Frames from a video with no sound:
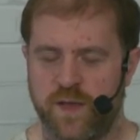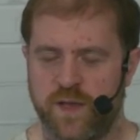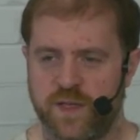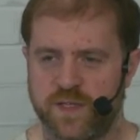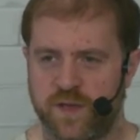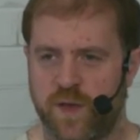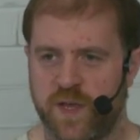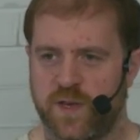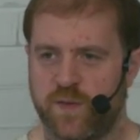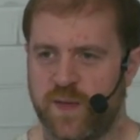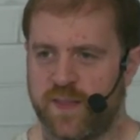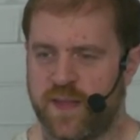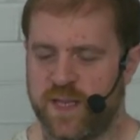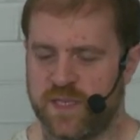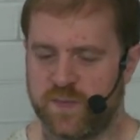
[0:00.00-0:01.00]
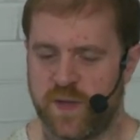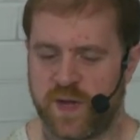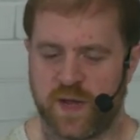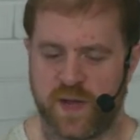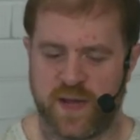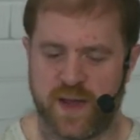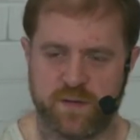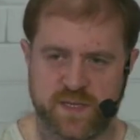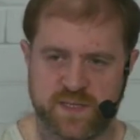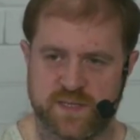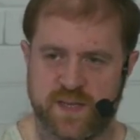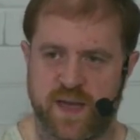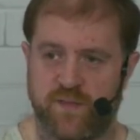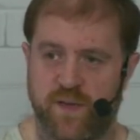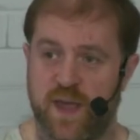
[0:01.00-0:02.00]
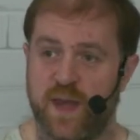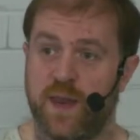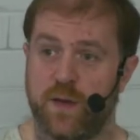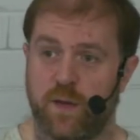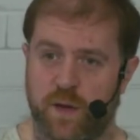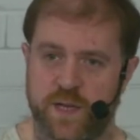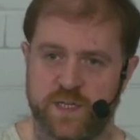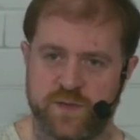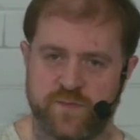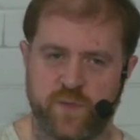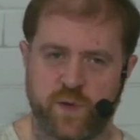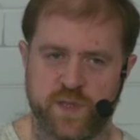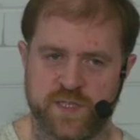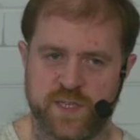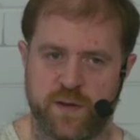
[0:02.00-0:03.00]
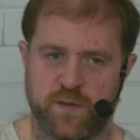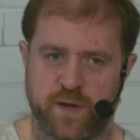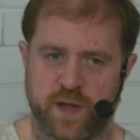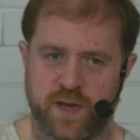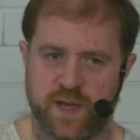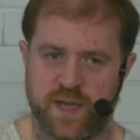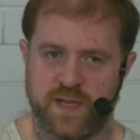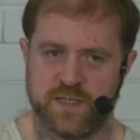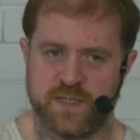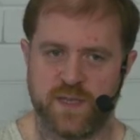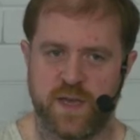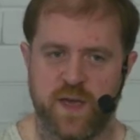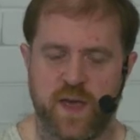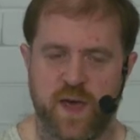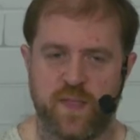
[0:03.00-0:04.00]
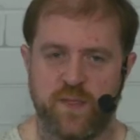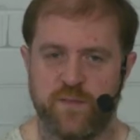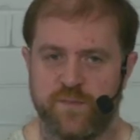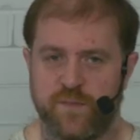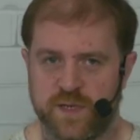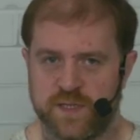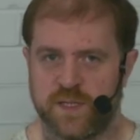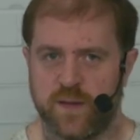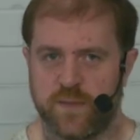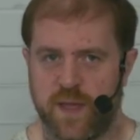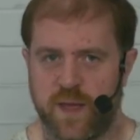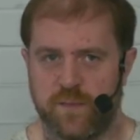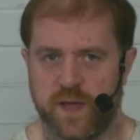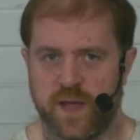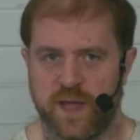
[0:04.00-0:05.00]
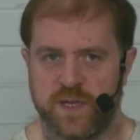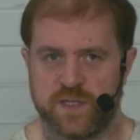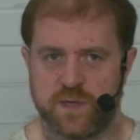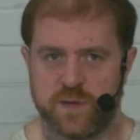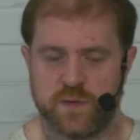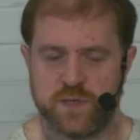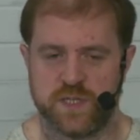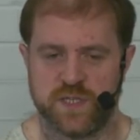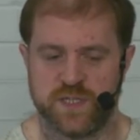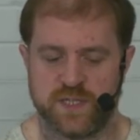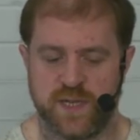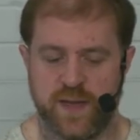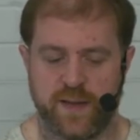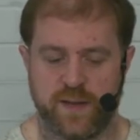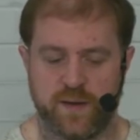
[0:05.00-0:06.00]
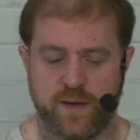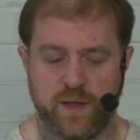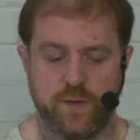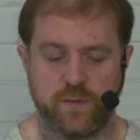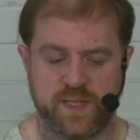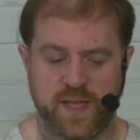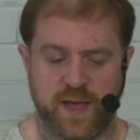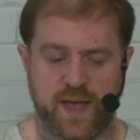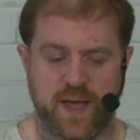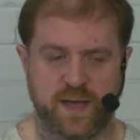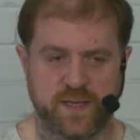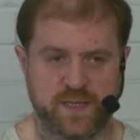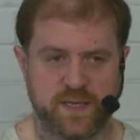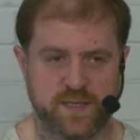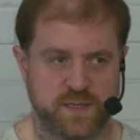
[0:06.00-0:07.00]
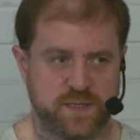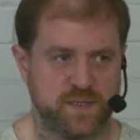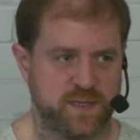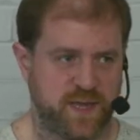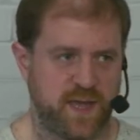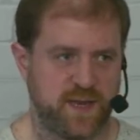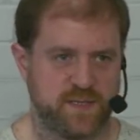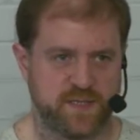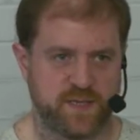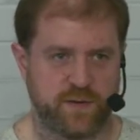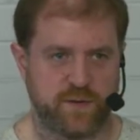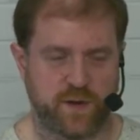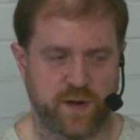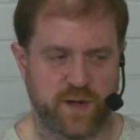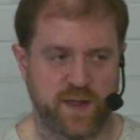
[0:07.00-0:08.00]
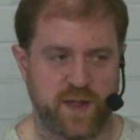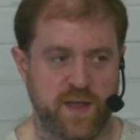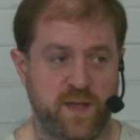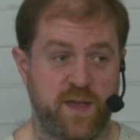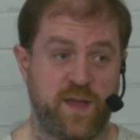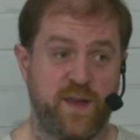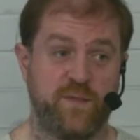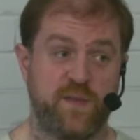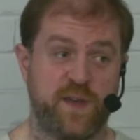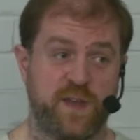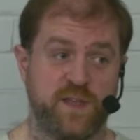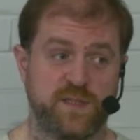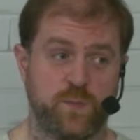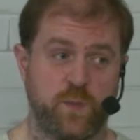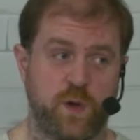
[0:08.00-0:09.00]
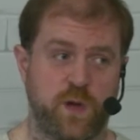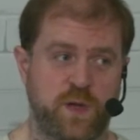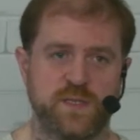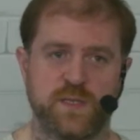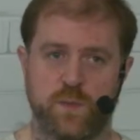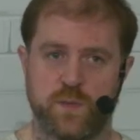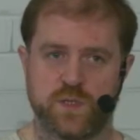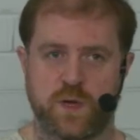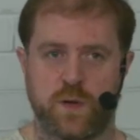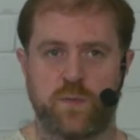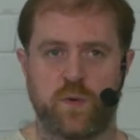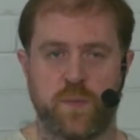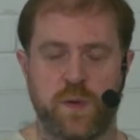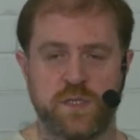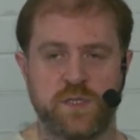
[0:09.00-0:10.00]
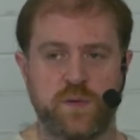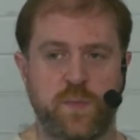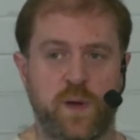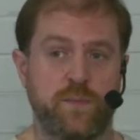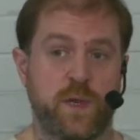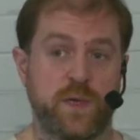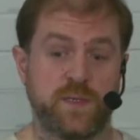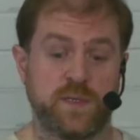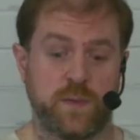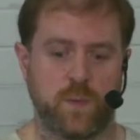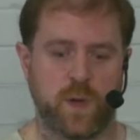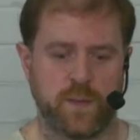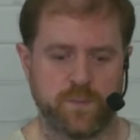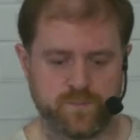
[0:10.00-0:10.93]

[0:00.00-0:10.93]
So by doing that, Spinnaker now doesn't have any knowledge of what the secret ID is, and the first time the application launches, it can use that accessor to get a secret ID, and if it doesn't work, someone's compromised your pipeline somewhere.